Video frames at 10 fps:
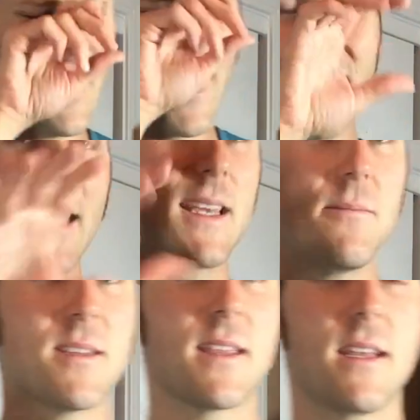I
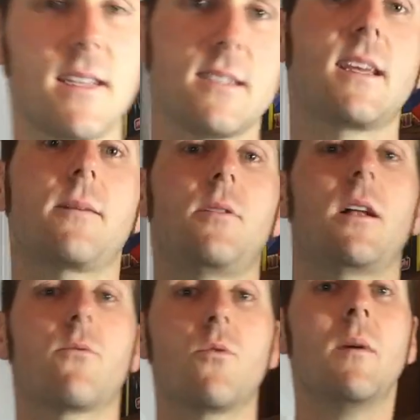keep saying that it doesn't take up a
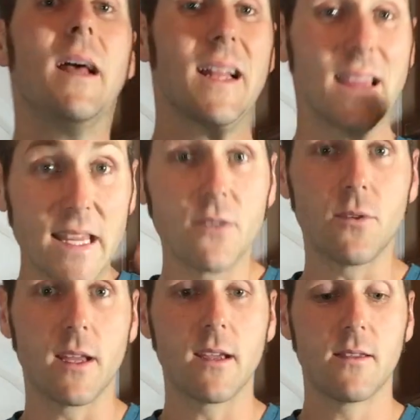lot of room.
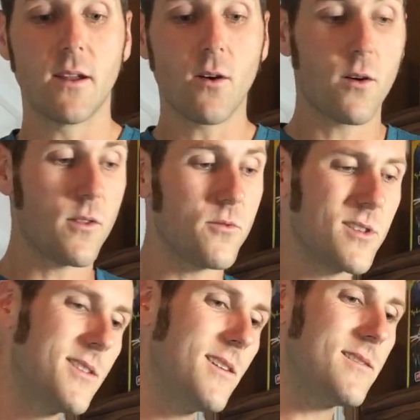Literally, there are those
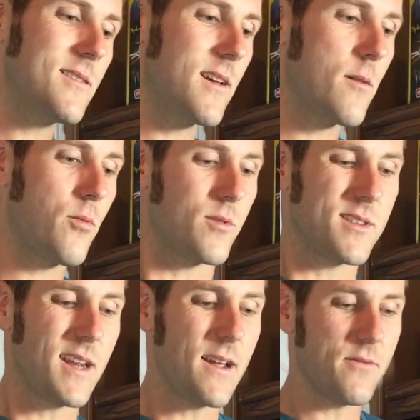seats in the airports
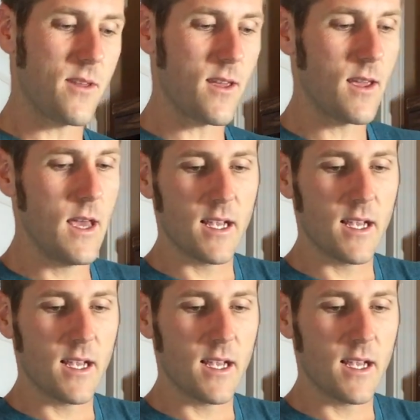that have the